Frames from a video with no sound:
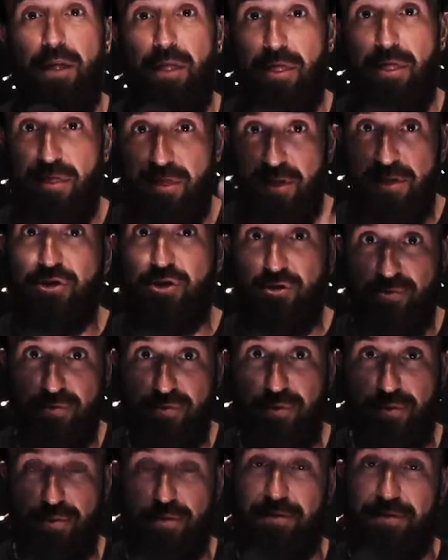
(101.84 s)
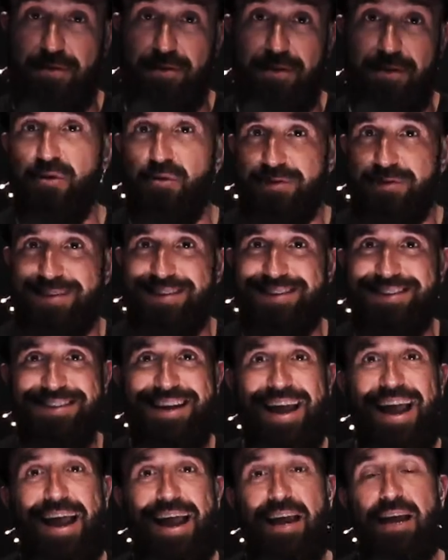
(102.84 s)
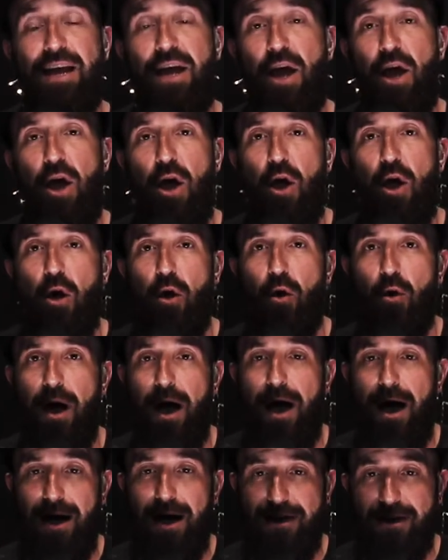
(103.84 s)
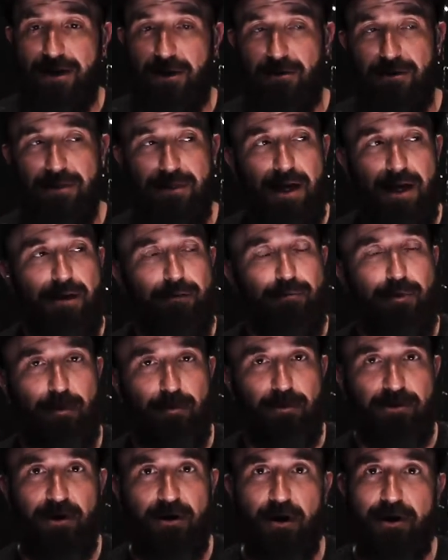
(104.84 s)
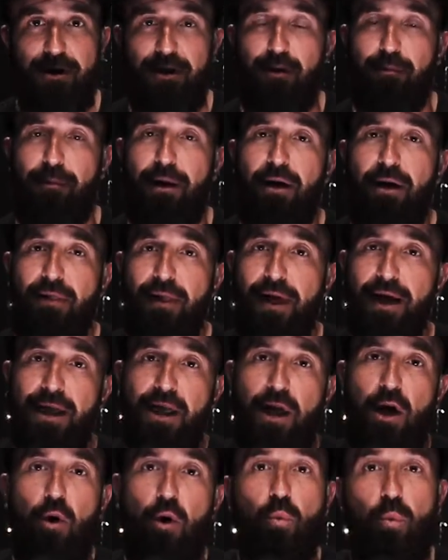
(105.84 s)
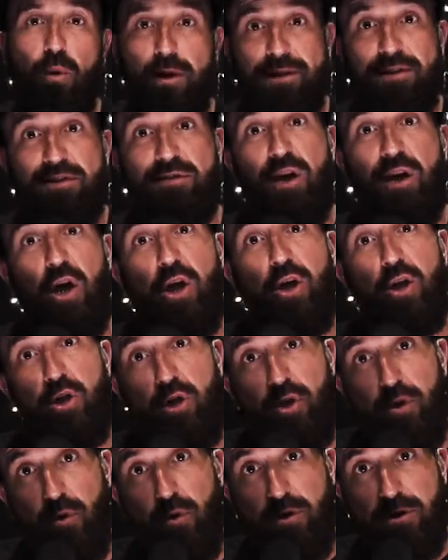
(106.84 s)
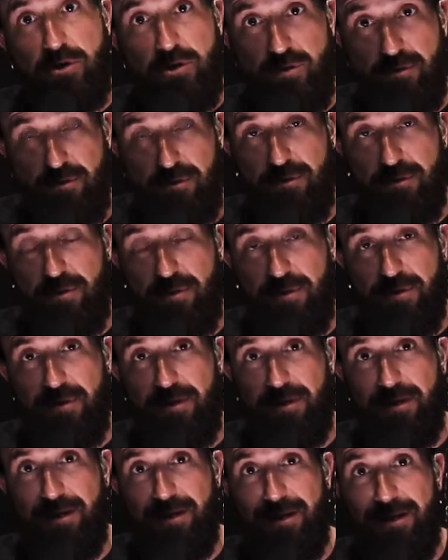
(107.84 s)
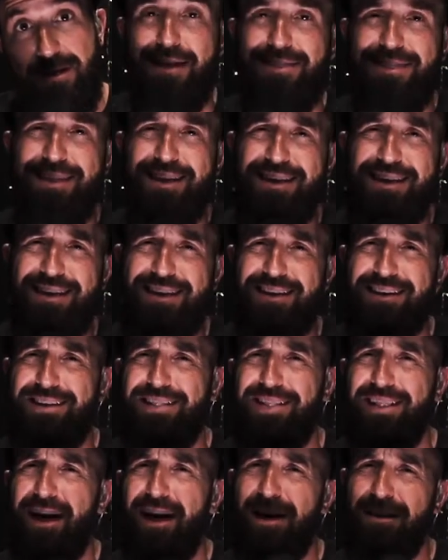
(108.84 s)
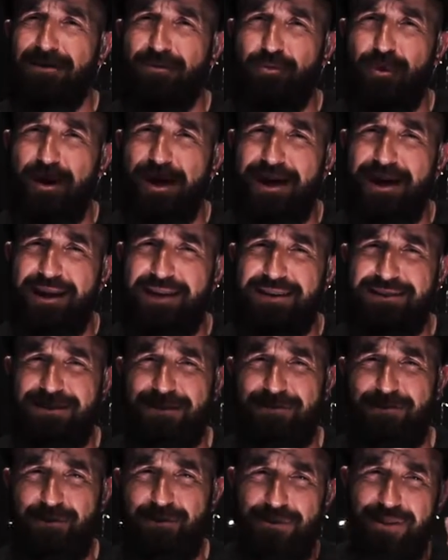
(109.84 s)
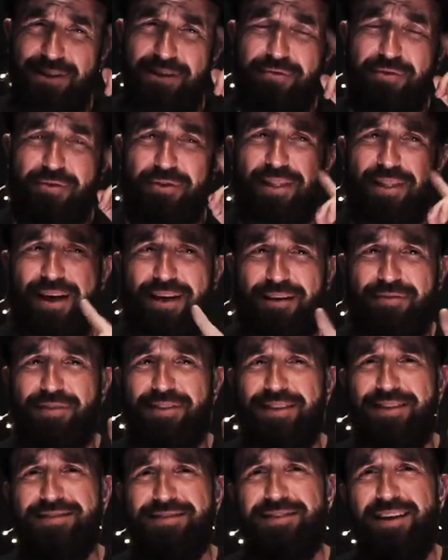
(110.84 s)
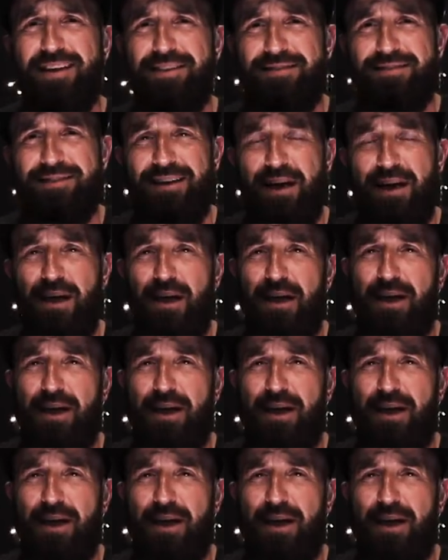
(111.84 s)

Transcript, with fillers: the truth. So today, I hear a lot of people talking about, like, what is your truth? I think in a lot of ways, if you live your life in the sense